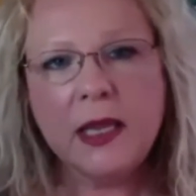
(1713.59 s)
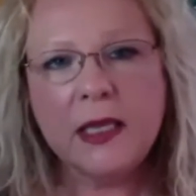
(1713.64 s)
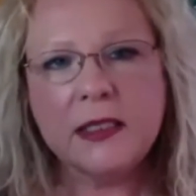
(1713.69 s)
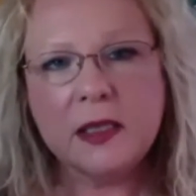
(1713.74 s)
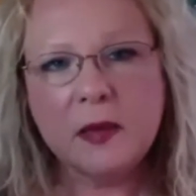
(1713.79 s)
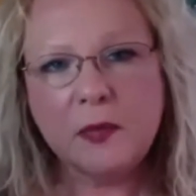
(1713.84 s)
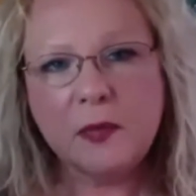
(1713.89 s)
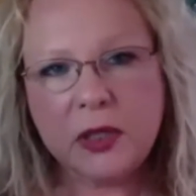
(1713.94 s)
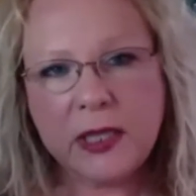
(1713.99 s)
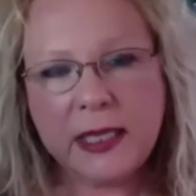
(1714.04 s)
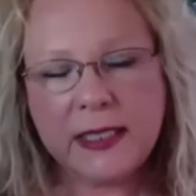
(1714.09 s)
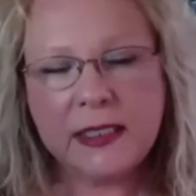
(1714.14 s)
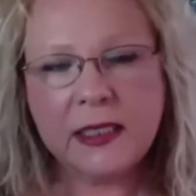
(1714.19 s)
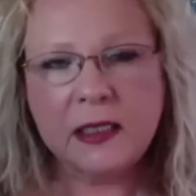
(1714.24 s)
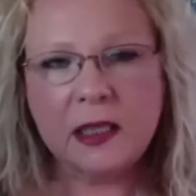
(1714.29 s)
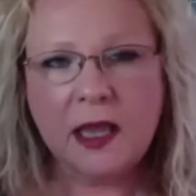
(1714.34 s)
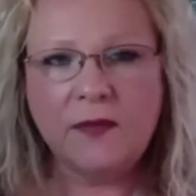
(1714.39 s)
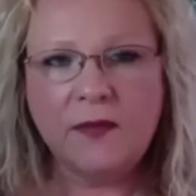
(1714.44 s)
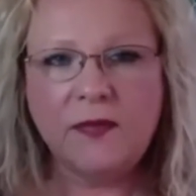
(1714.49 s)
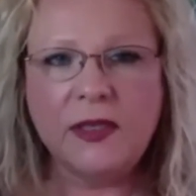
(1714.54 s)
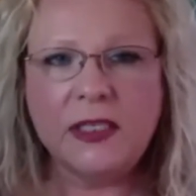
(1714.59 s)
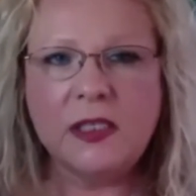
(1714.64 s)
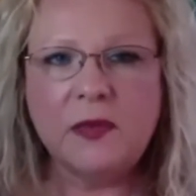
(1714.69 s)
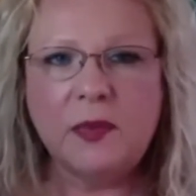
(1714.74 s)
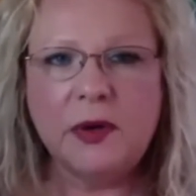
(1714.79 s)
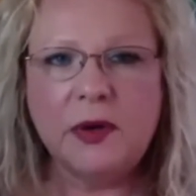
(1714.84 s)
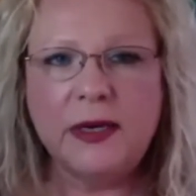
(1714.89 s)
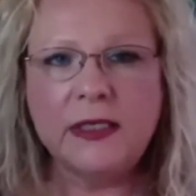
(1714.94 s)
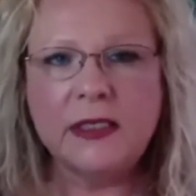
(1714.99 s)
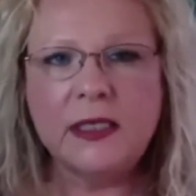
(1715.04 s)
a pleasant life
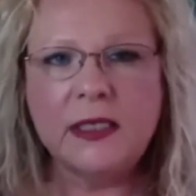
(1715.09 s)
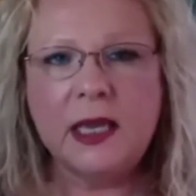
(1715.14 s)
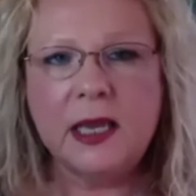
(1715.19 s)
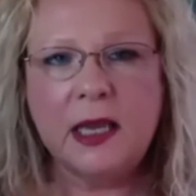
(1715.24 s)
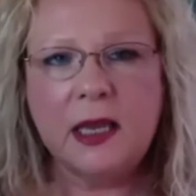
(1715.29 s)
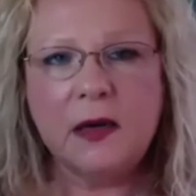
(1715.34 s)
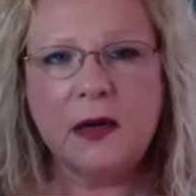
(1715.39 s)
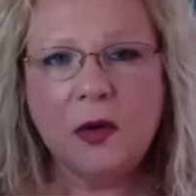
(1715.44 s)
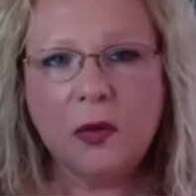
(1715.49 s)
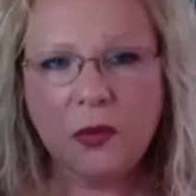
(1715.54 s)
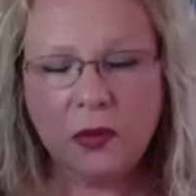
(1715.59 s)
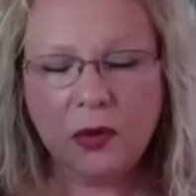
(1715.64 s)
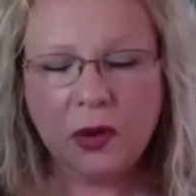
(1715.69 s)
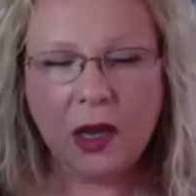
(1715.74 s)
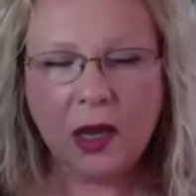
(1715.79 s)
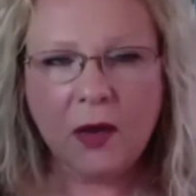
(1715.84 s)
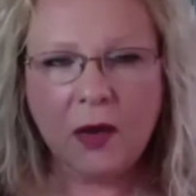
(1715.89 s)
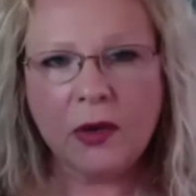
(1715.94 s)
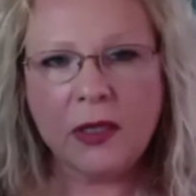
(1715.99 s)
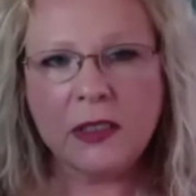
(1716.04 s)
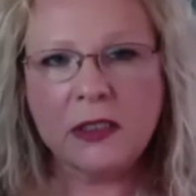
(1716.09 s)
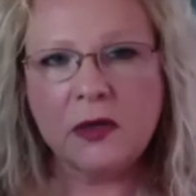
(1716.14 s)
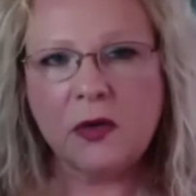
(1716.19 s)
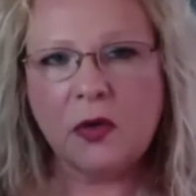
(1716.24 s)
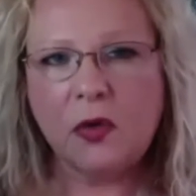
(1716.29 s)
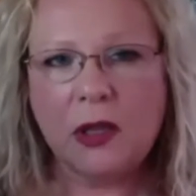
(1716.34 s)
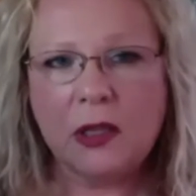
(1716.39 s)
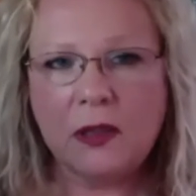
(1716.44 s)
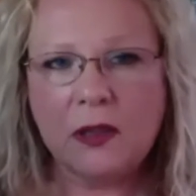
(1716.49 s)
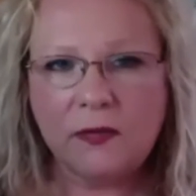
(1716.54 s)
experience. And I want to
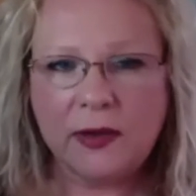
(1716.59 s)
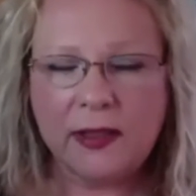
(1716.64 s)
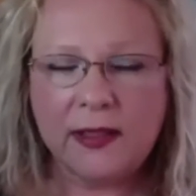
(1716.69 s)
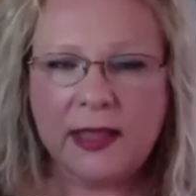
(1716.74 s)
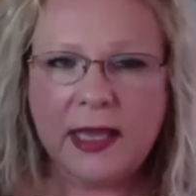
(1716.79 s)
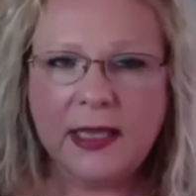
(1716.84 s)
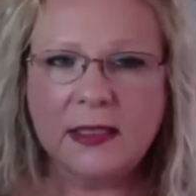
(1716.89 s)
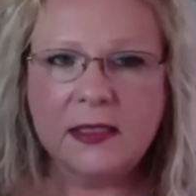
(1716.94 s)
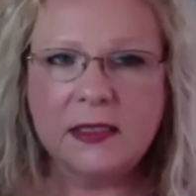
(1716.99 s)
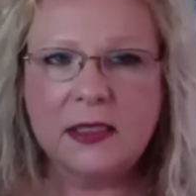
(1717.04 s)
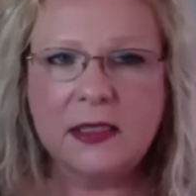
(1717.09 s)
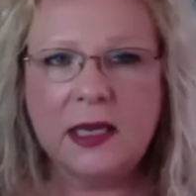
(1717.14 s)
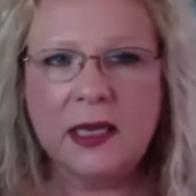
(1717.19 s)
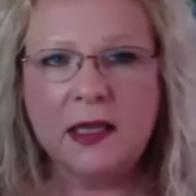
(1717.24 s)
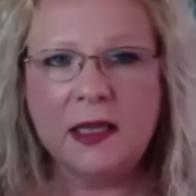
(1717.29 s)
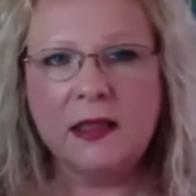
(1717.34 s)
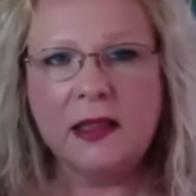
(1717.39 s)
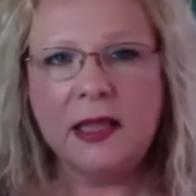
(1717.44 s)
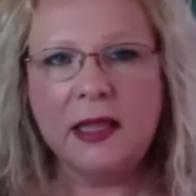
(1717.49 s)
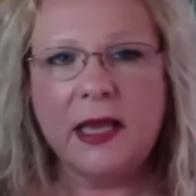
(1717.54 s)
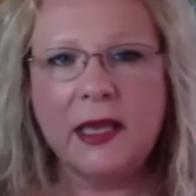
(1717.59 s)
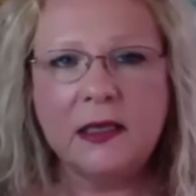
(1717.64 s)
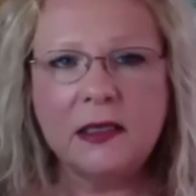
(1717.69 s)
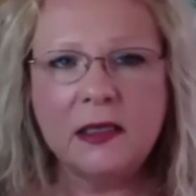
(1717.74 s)
qualify that in saying that